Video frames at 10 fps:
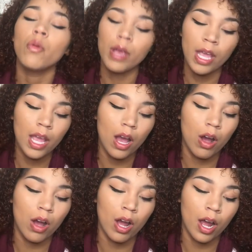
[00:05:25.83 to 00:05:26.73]
We
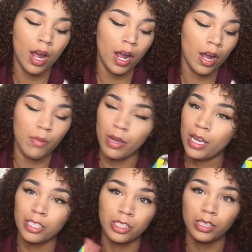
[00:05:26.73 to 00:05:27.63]
are,
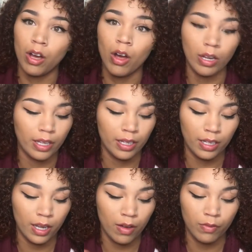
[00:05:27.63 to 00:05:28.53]
we are just all
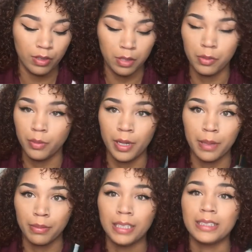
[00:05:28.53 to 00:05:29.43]
in love with the
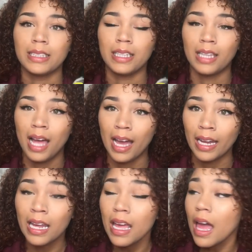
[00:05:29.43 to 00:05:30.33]
Blueberry Bliss
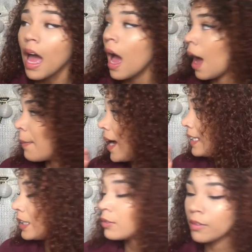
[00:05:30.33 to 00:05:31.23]
line. Um,
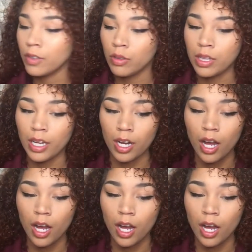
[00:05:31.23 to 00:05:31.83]
I did review the